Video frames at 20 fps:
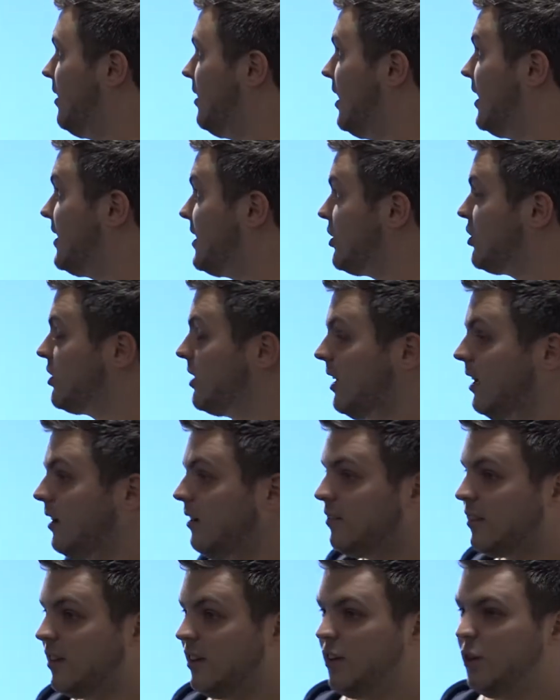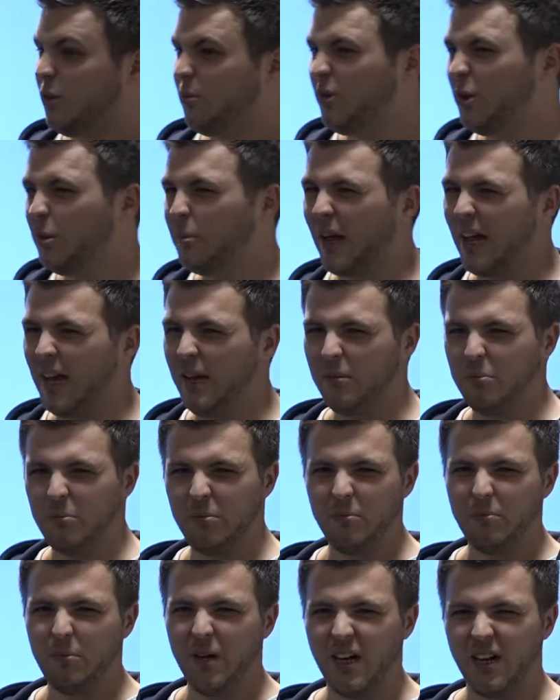Additionally, you pay
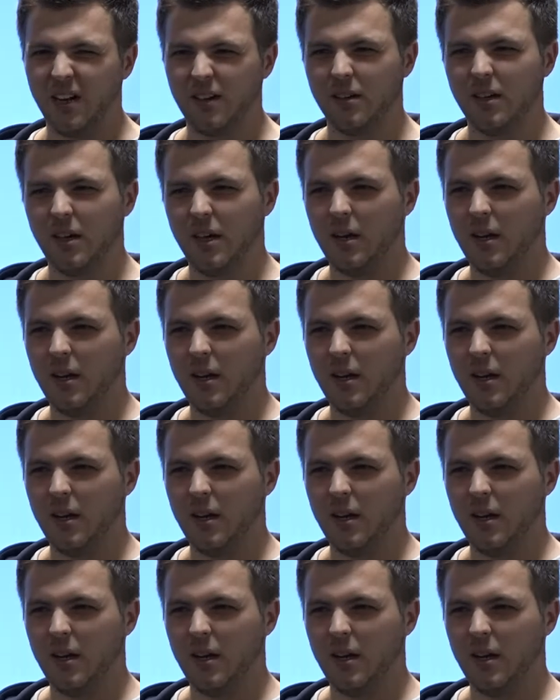per